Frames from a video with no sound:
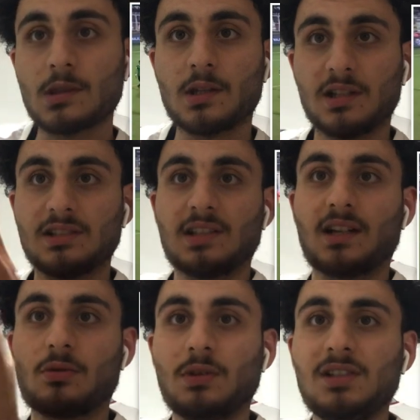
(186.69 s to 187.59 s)
Nice
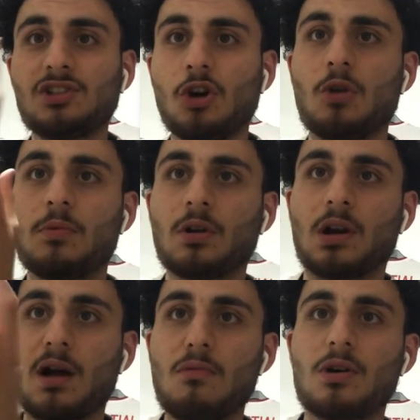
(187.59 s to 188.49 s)
tackle. Let's go, bro.
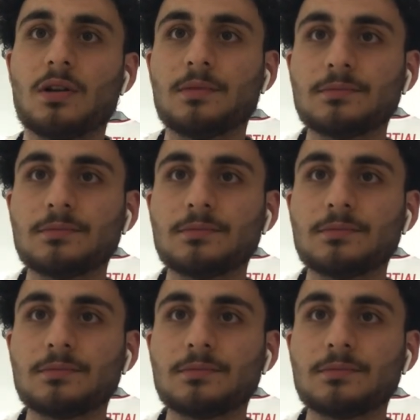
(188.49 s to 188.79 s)
Come on.